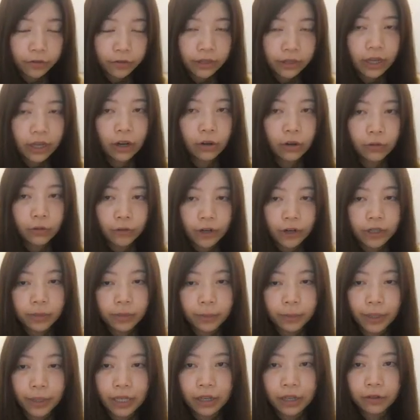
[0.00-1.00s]
Now,
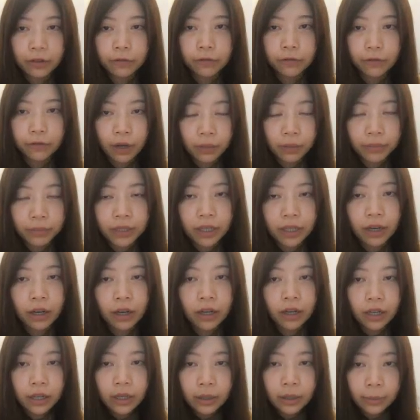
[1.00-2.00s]
first begin from
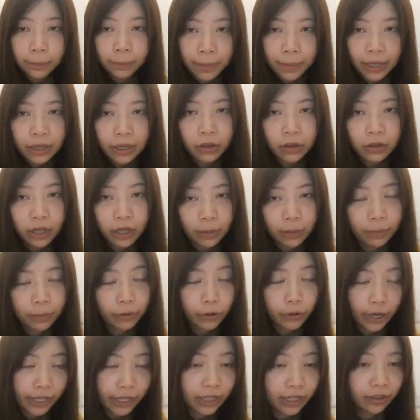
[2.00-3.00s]
the male
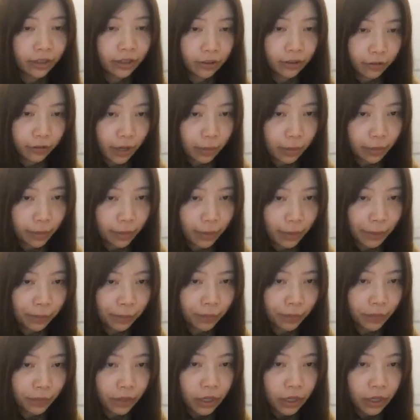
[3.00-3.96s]
embryonic development.